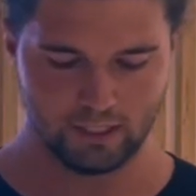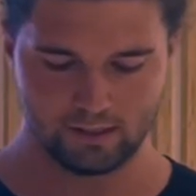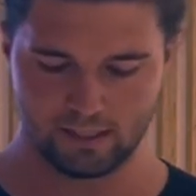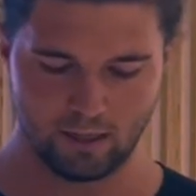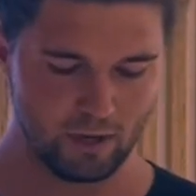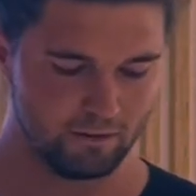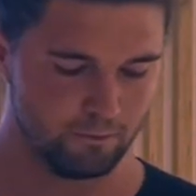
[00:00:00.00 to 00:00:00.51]
It's
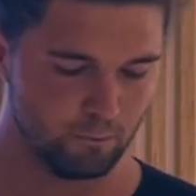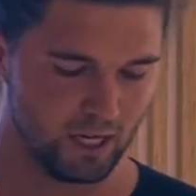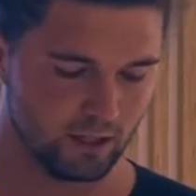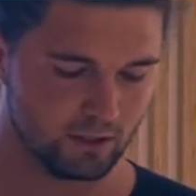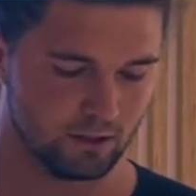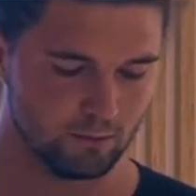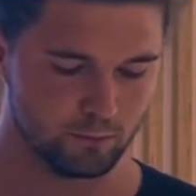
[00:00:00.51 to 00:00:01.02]
a
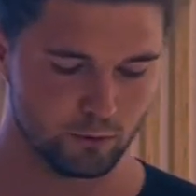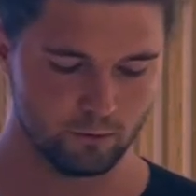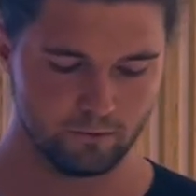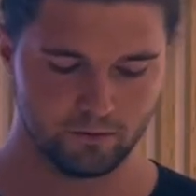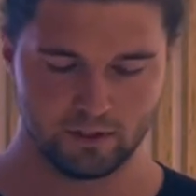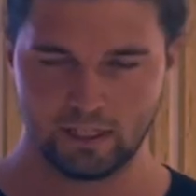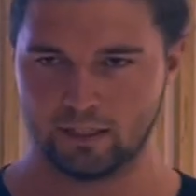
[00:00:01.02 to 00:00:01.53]
mathematical proof
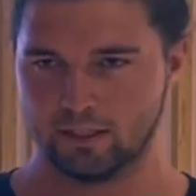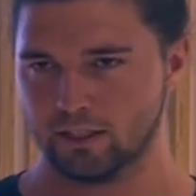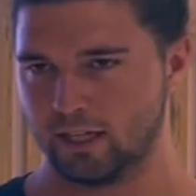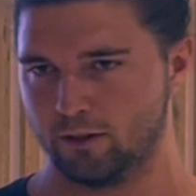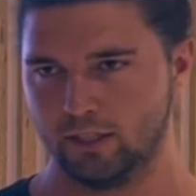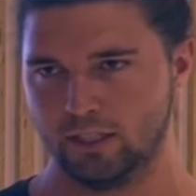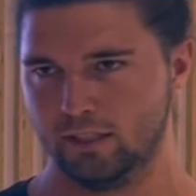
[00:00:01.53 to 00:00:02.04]
that
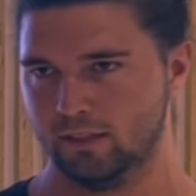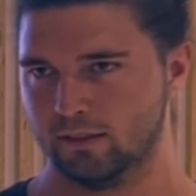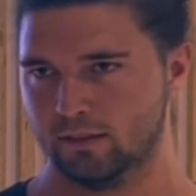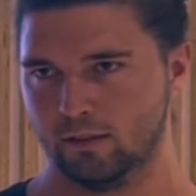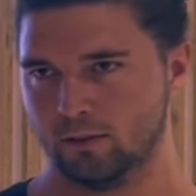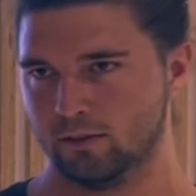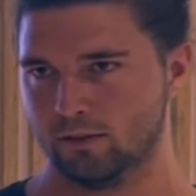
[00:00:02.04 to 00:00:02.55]
guarantees
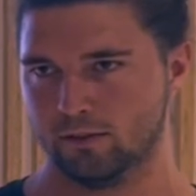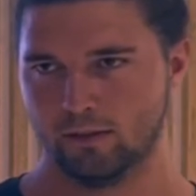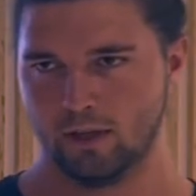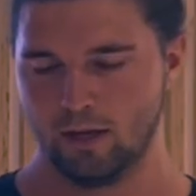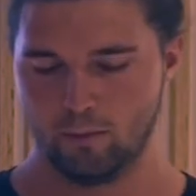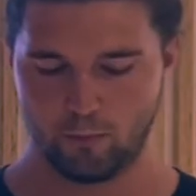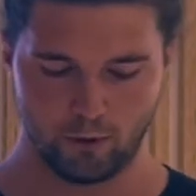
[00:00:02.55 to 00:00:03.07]
those
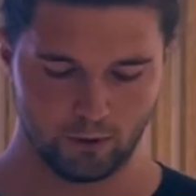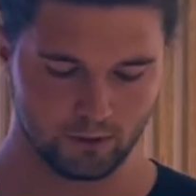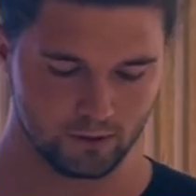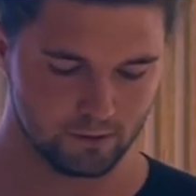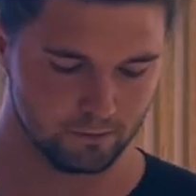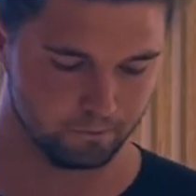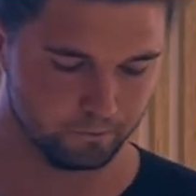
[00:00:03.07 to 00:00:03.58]
perks.